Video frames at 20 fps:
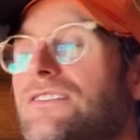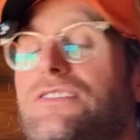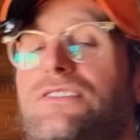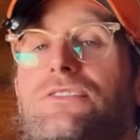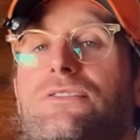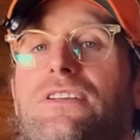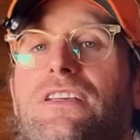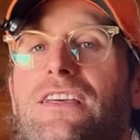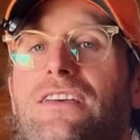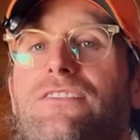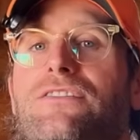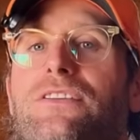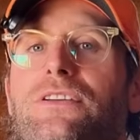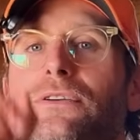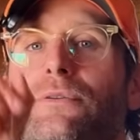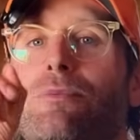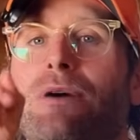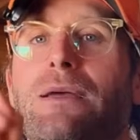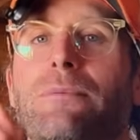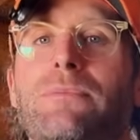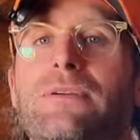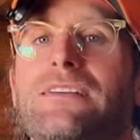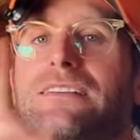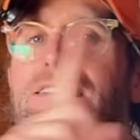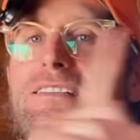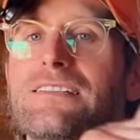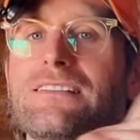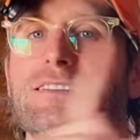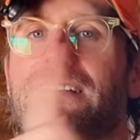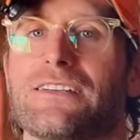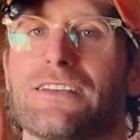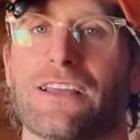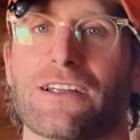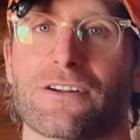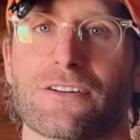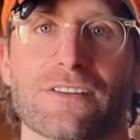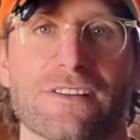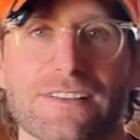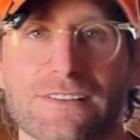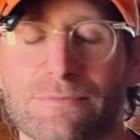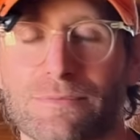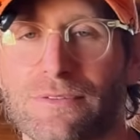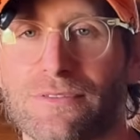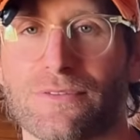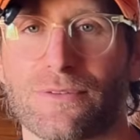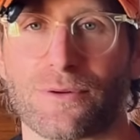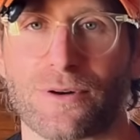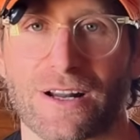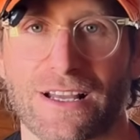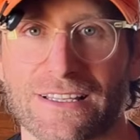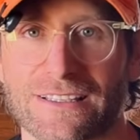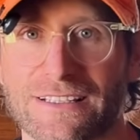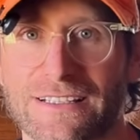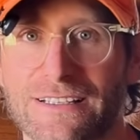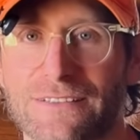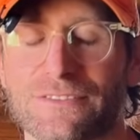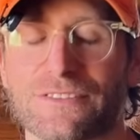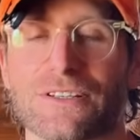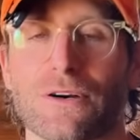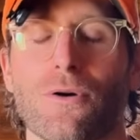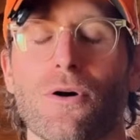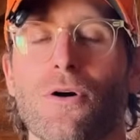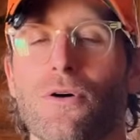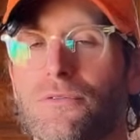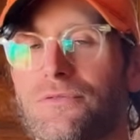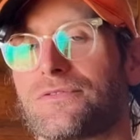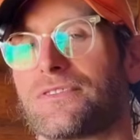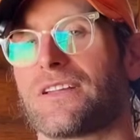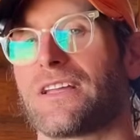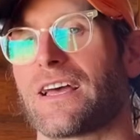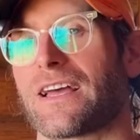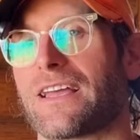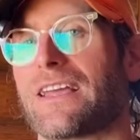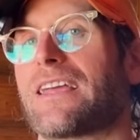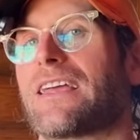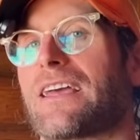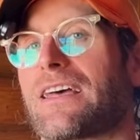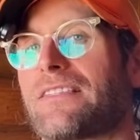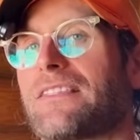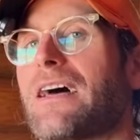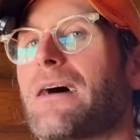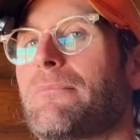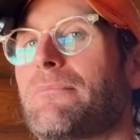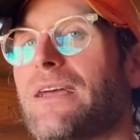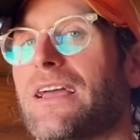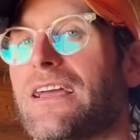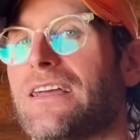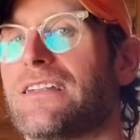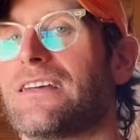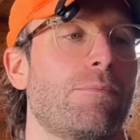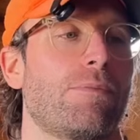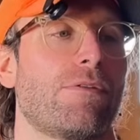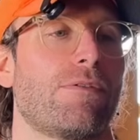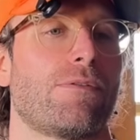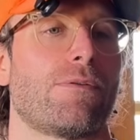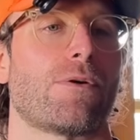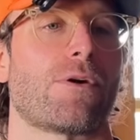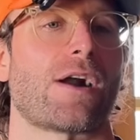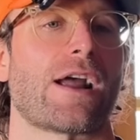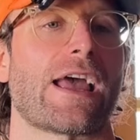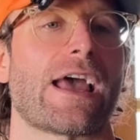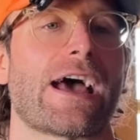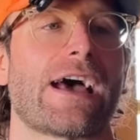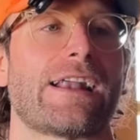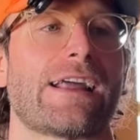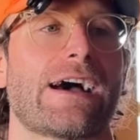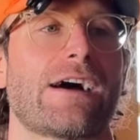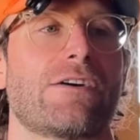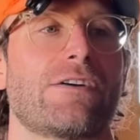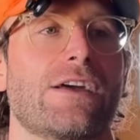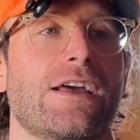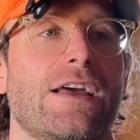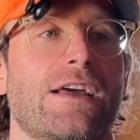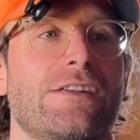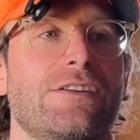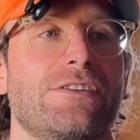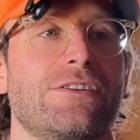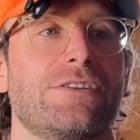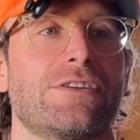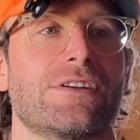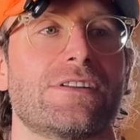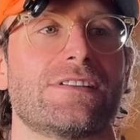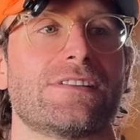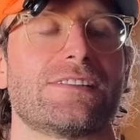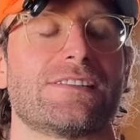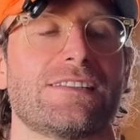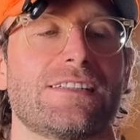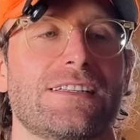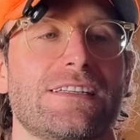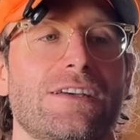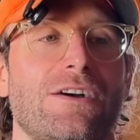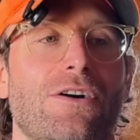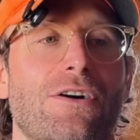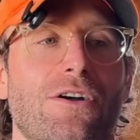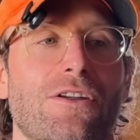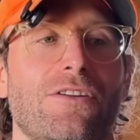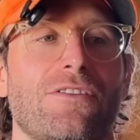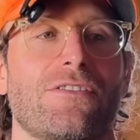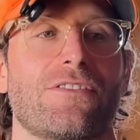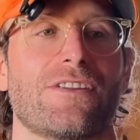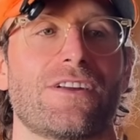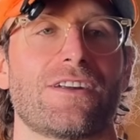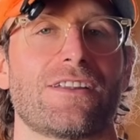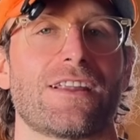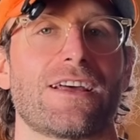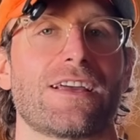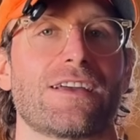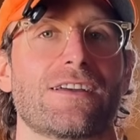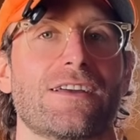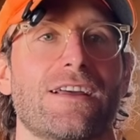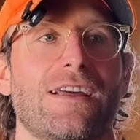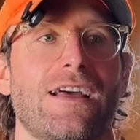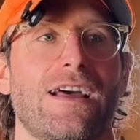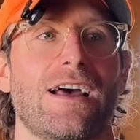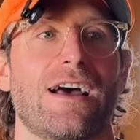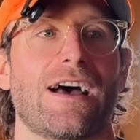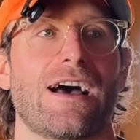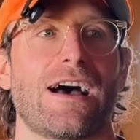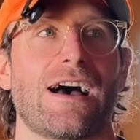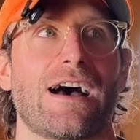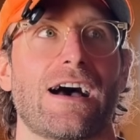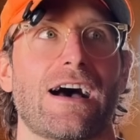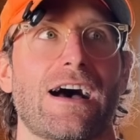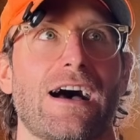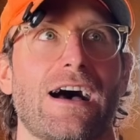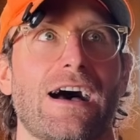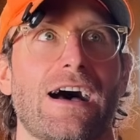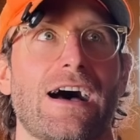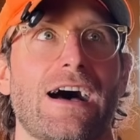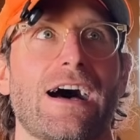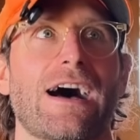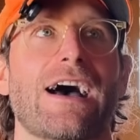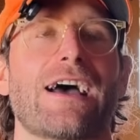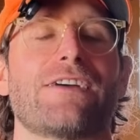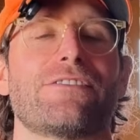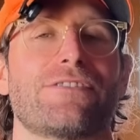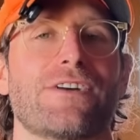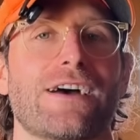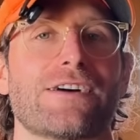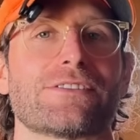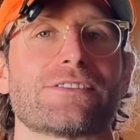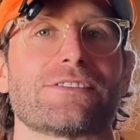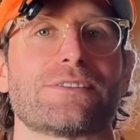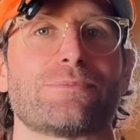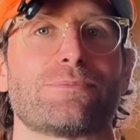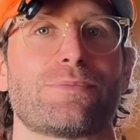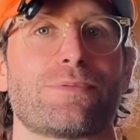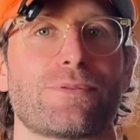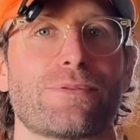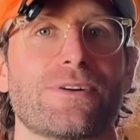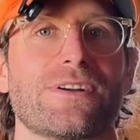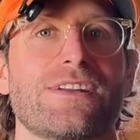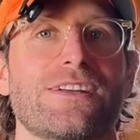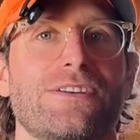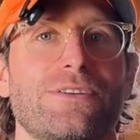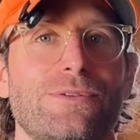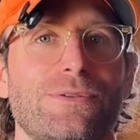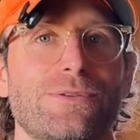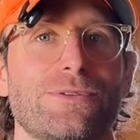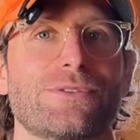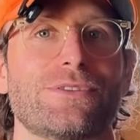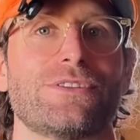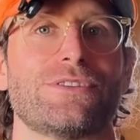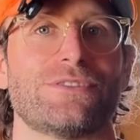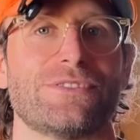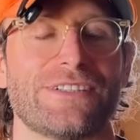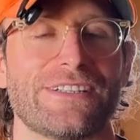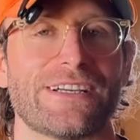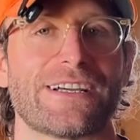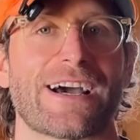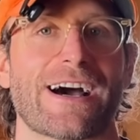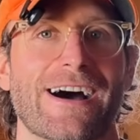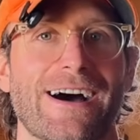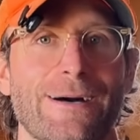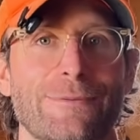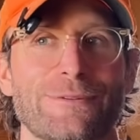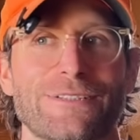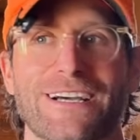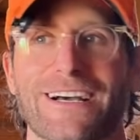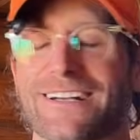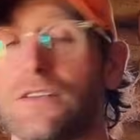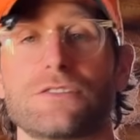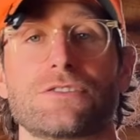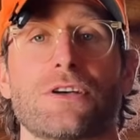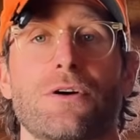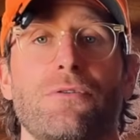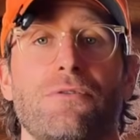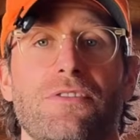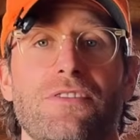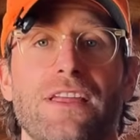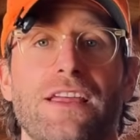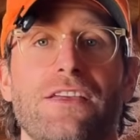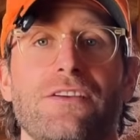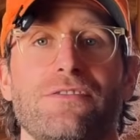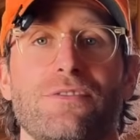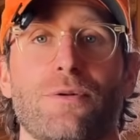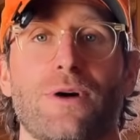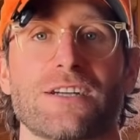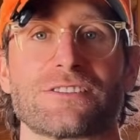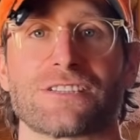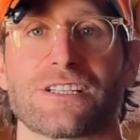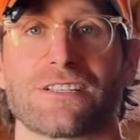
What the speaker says: to give you my PCT gear list before I leave, so hopefully I can get that made before I head out and you can see all of the I found some pretty cool, unique objects. So thank you for watching.